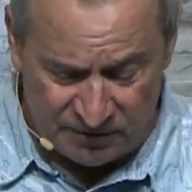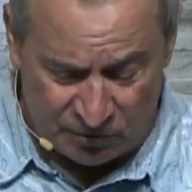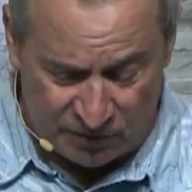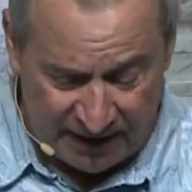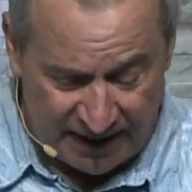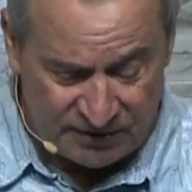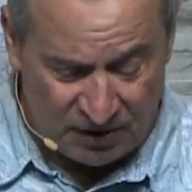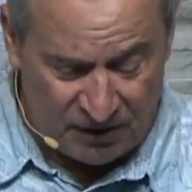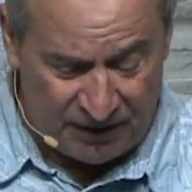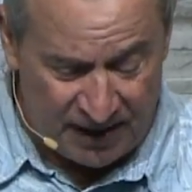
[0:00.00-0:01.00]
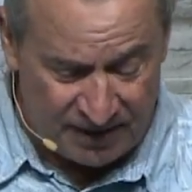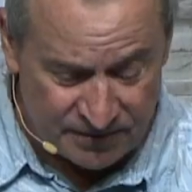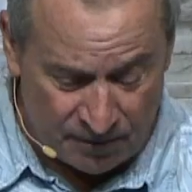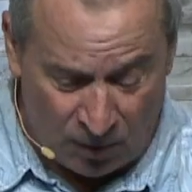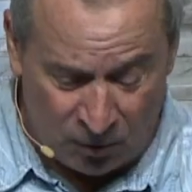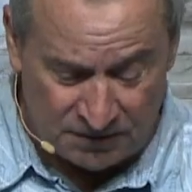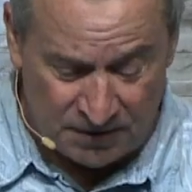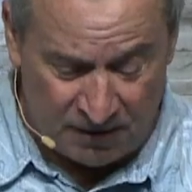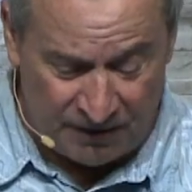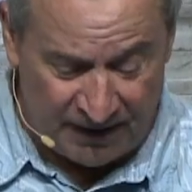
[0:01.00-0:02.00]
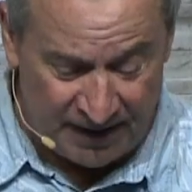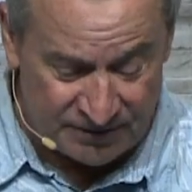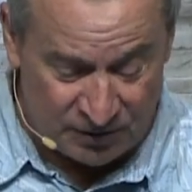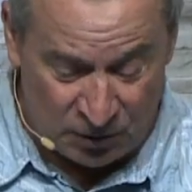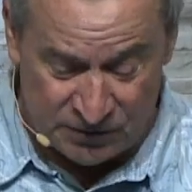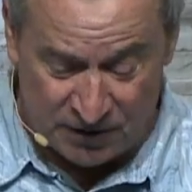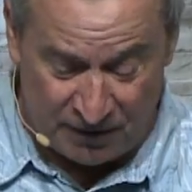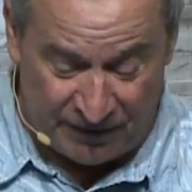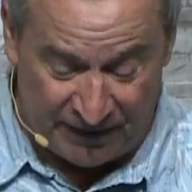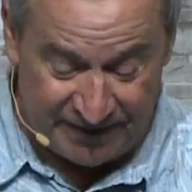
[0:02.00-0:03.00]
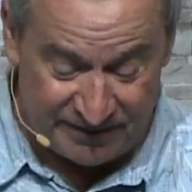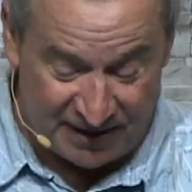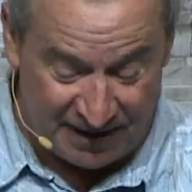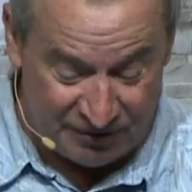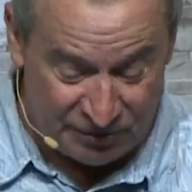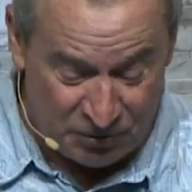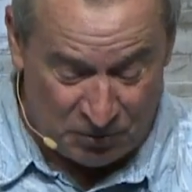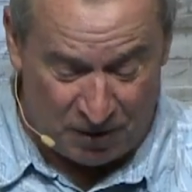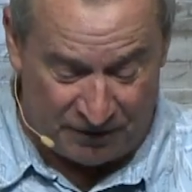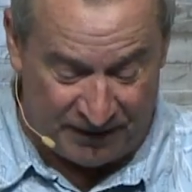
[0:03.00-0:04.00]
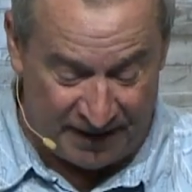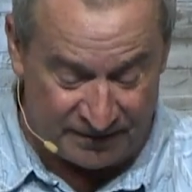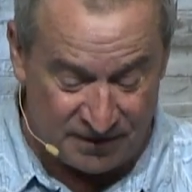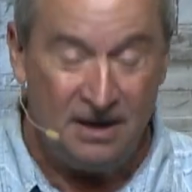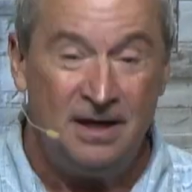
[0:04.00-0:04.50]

creates all things, upholds all things, knows all things, and can do all things,